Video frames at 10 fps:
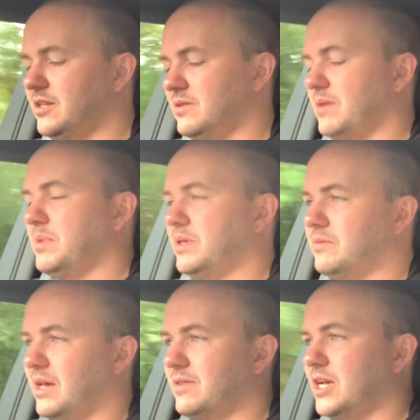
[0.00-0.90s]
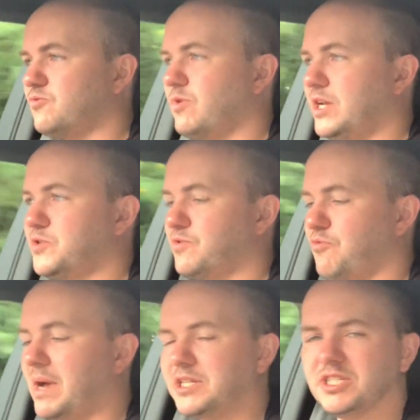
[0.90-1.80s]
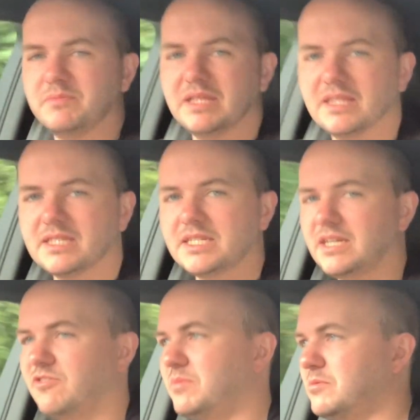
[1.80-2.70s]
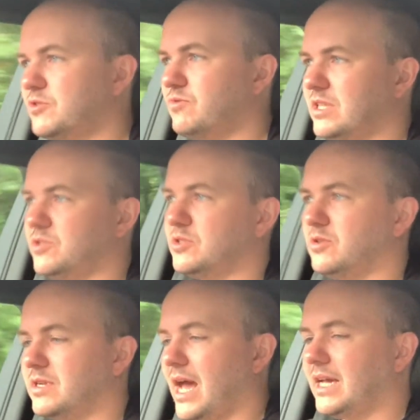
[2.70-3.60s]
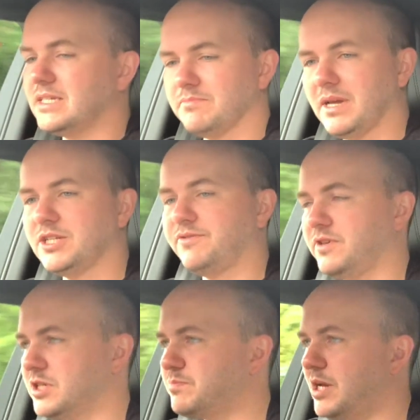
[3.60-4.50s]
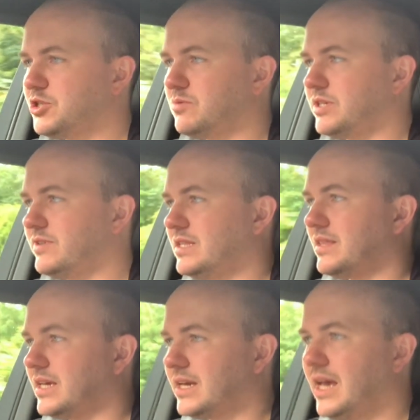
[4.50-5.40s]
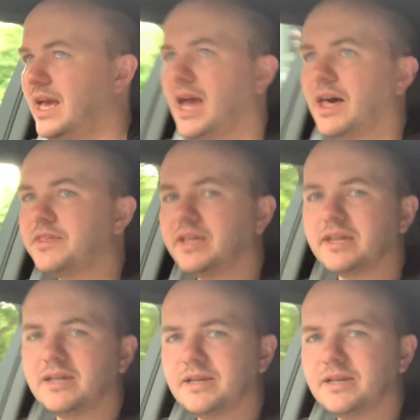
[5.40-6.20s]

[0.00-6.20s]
That nice Range Rover badge in the middle of the steering wheel, which really does look nice and makes you feel special when you're in the thing. I think